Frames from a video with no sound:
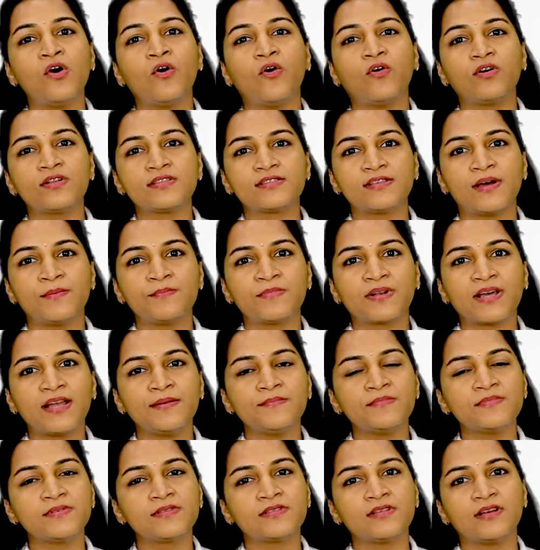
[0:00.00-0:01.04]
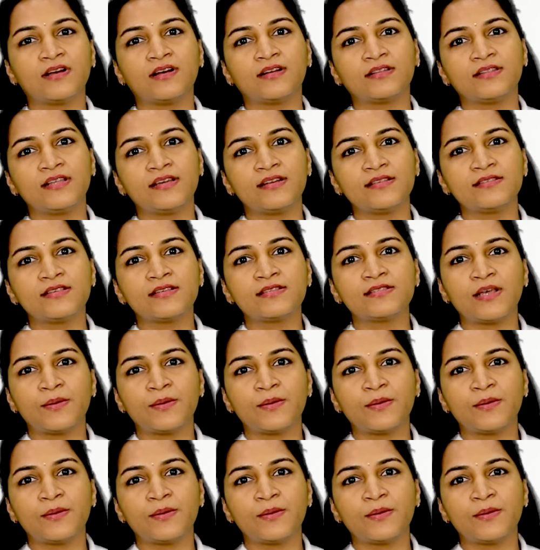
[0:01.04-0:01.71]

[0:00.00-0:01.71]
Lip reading: or sometimes there is a